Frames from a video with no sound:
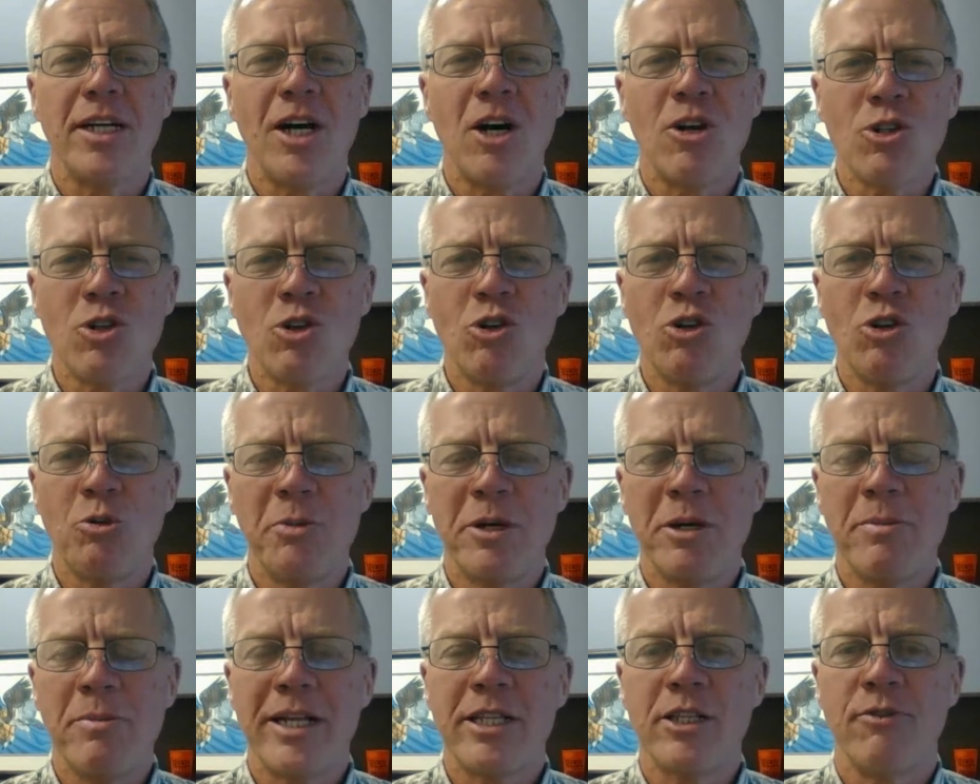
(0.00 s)
Also a little
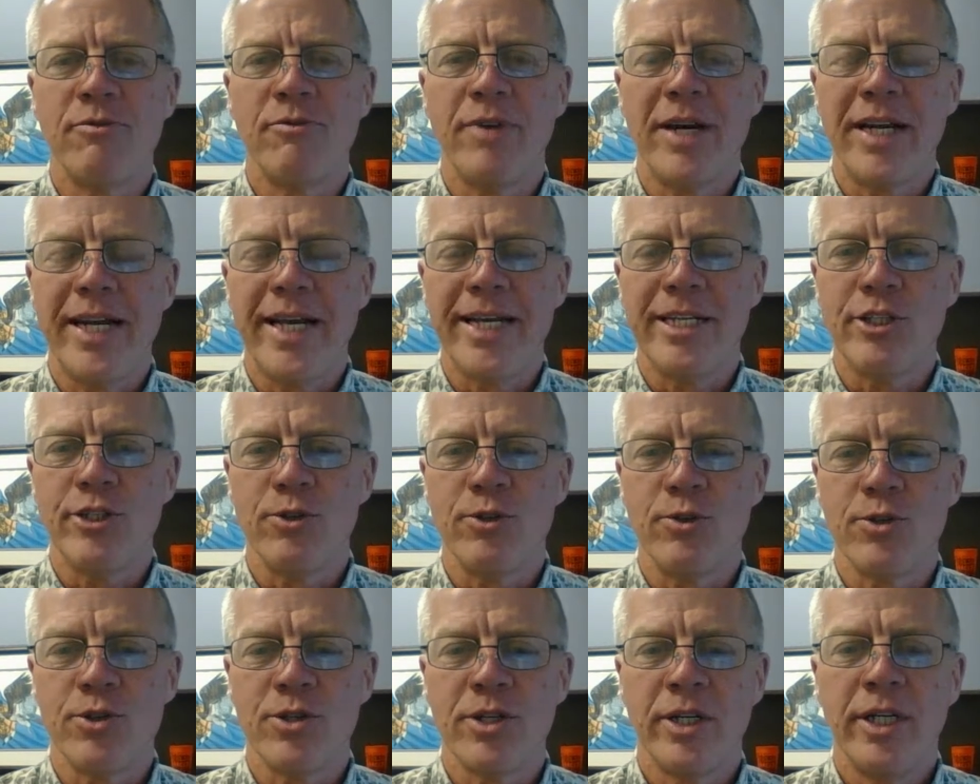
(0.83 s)
bit about the
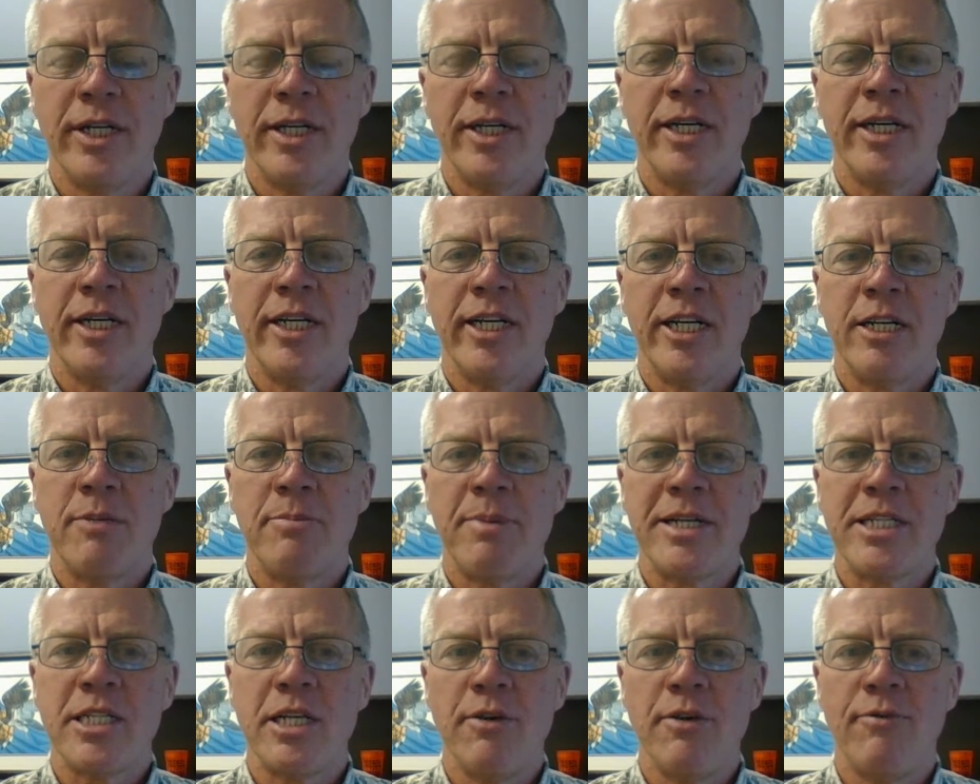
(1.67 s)
financials,
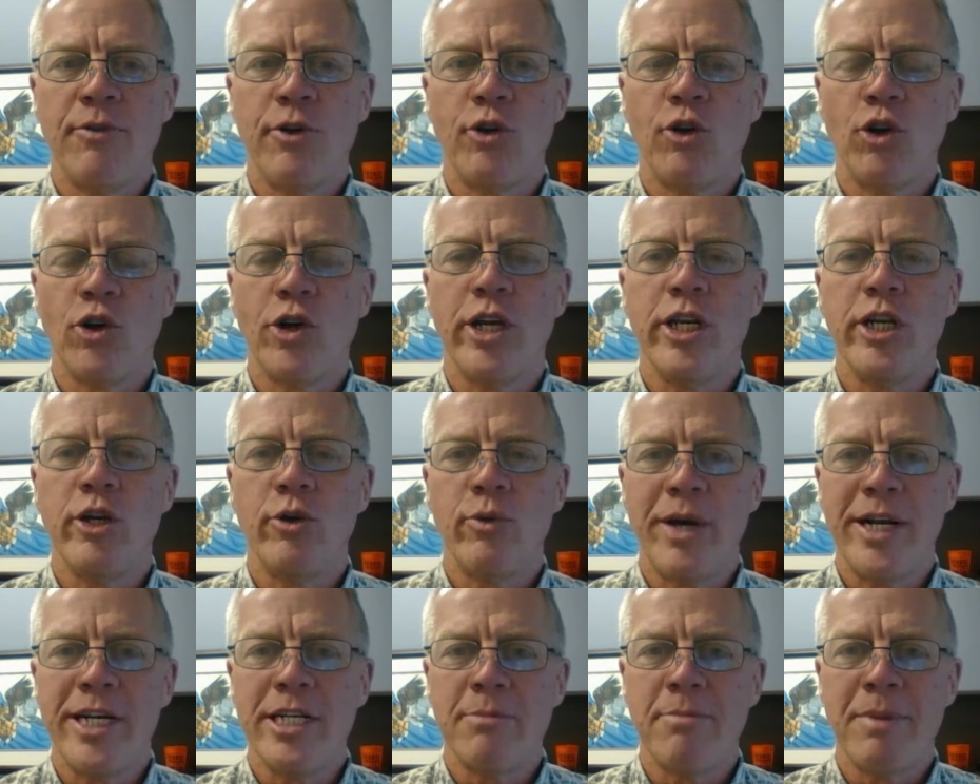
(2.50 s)
especially if you're looking to
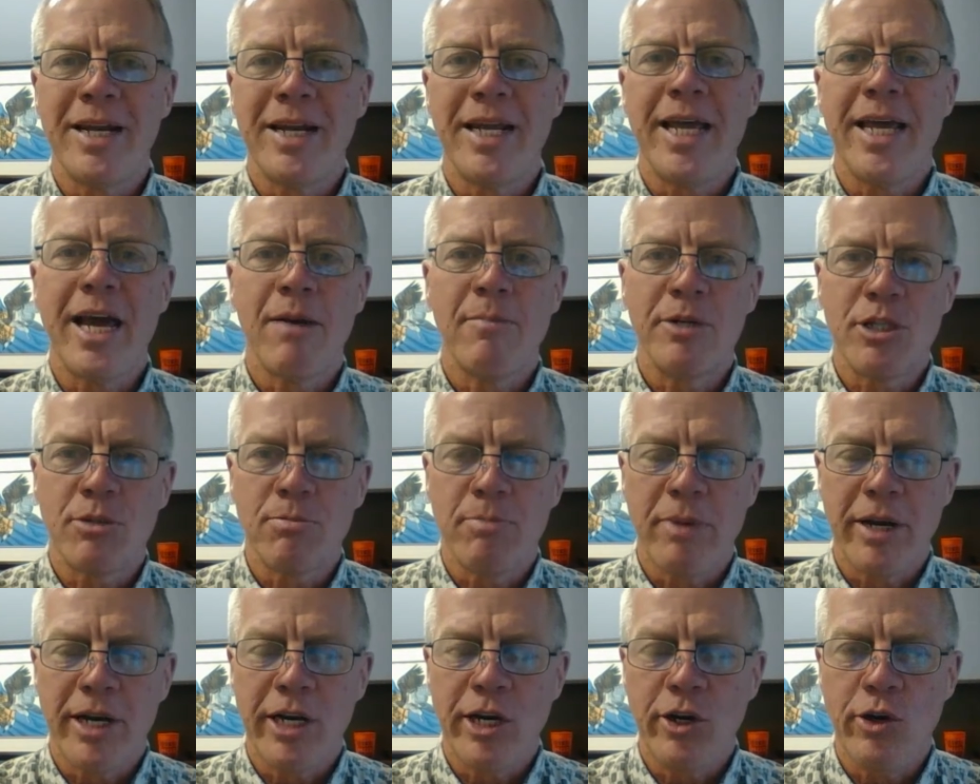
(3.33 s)
raise money. How much
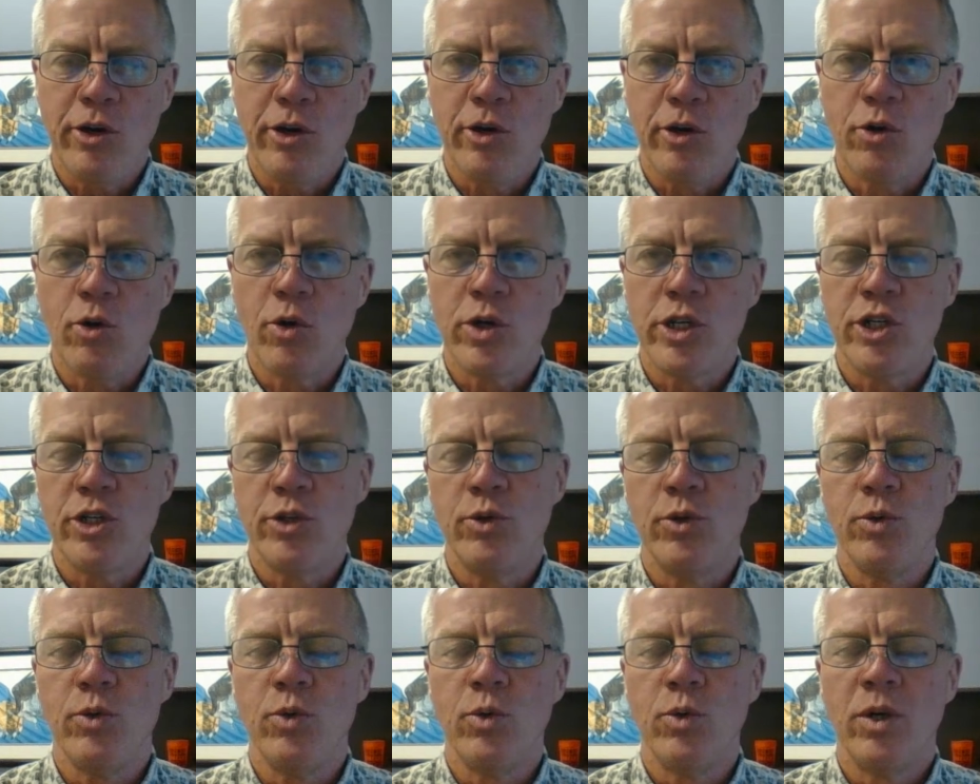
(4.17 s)
money are you going
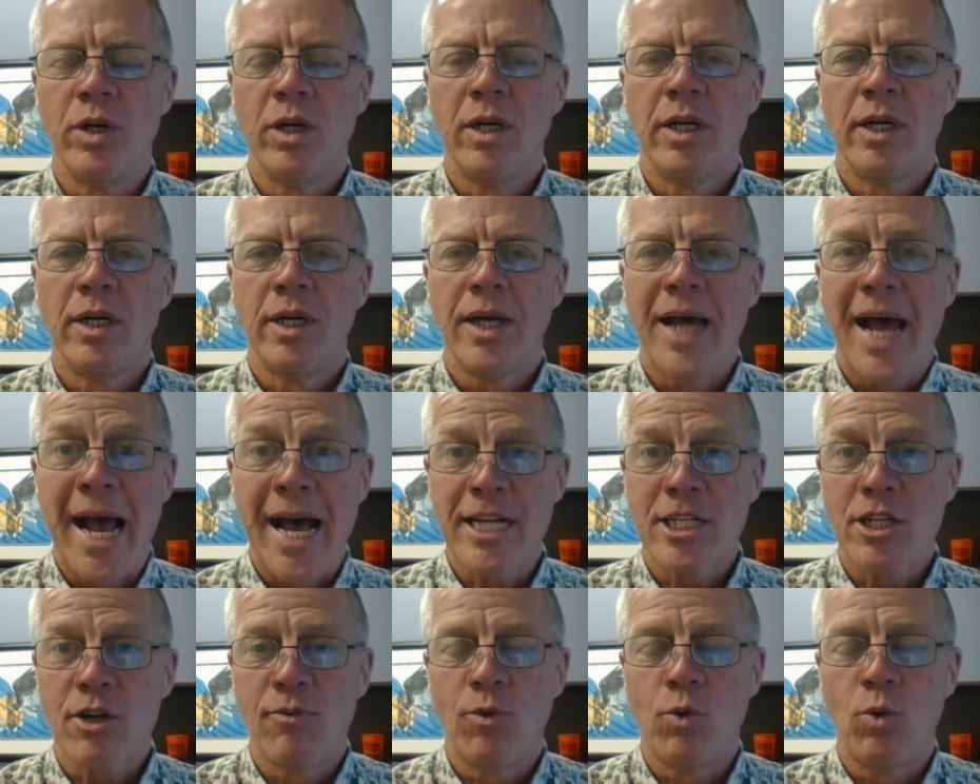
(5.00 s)
to
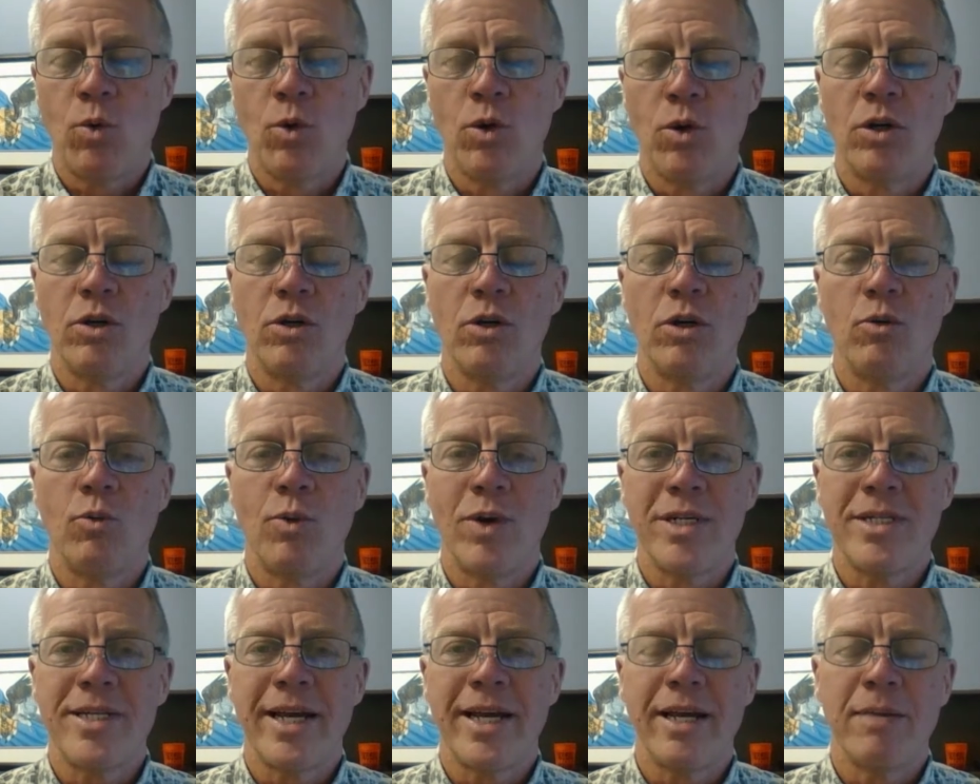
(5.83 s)
ask for?
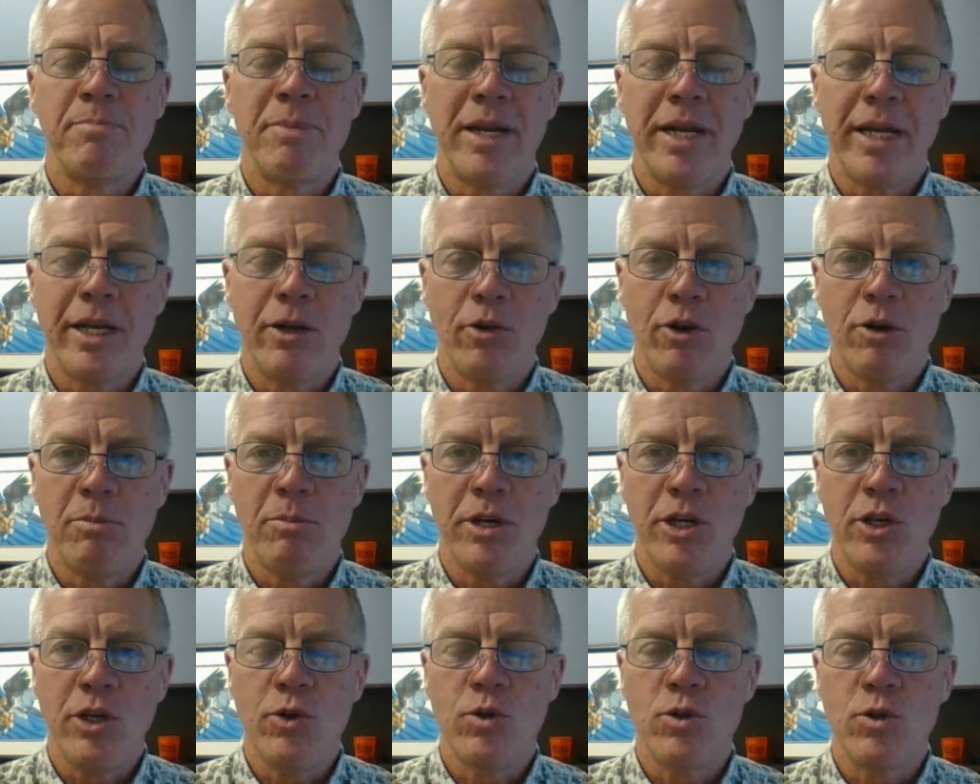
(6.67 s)
What is that money going to
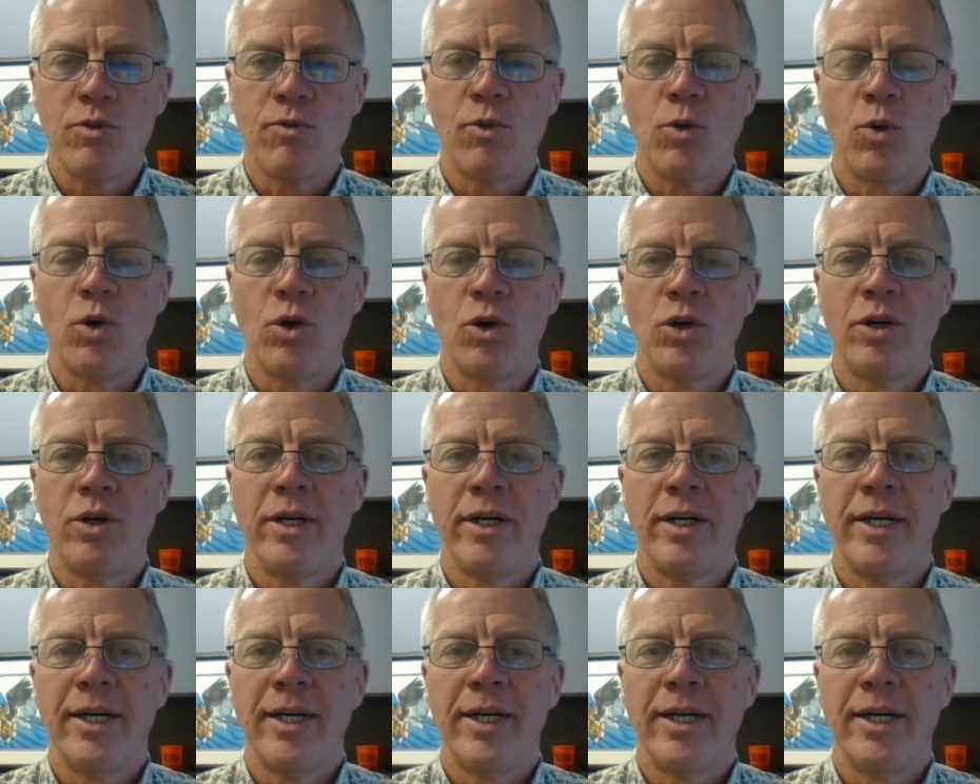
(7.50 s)
be used for?